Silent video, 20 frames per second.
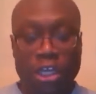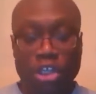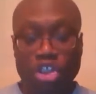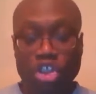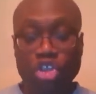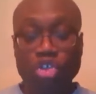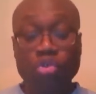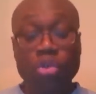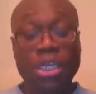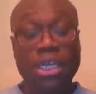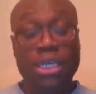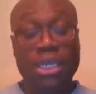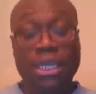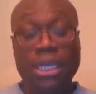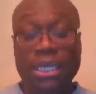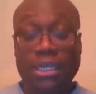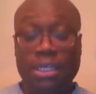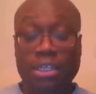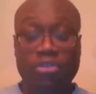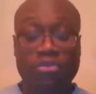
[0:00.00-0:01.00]
You need to
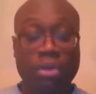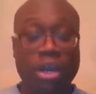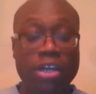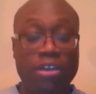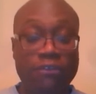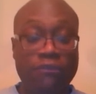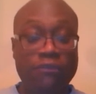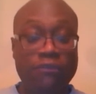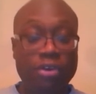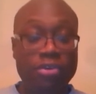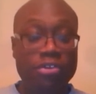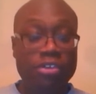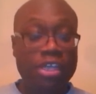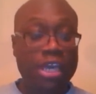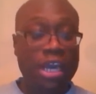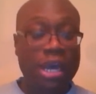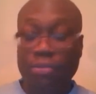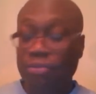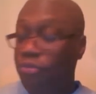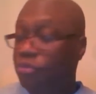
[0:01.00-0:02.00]
get this right the first
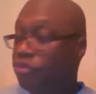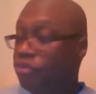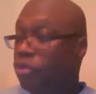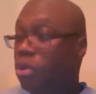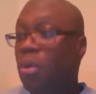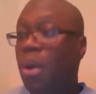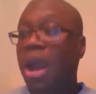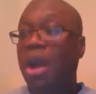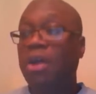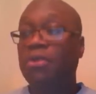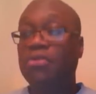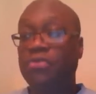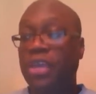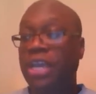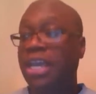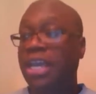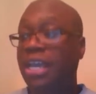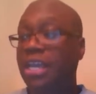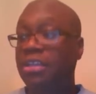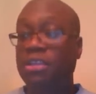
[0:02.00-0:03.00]
time. Throw out
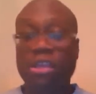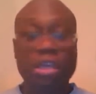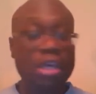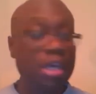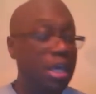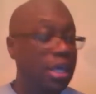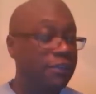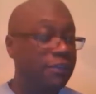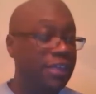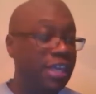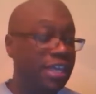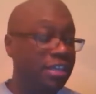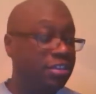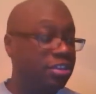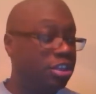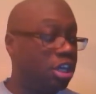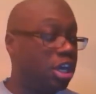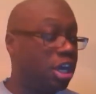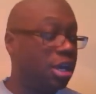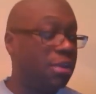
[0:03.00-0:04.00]
things
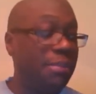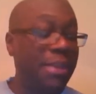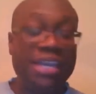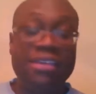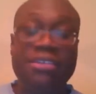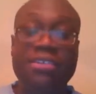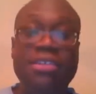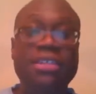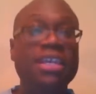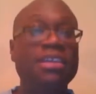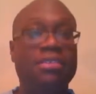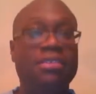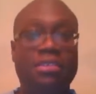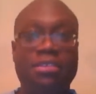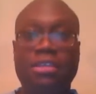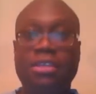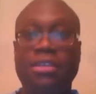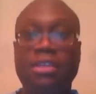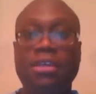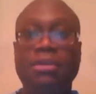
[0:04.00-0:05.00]
that's going to make sense
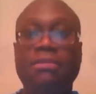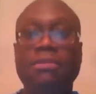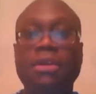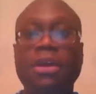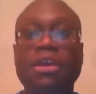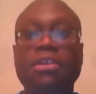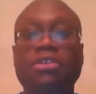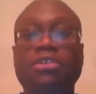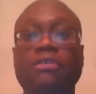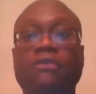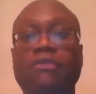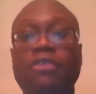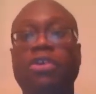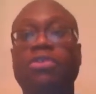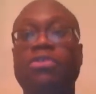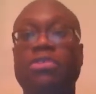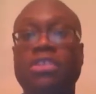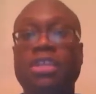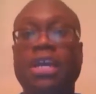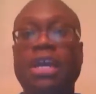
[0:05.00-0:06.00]
to them the
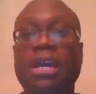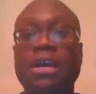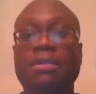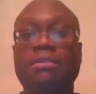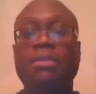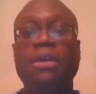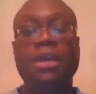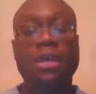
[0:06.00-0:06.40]
first time.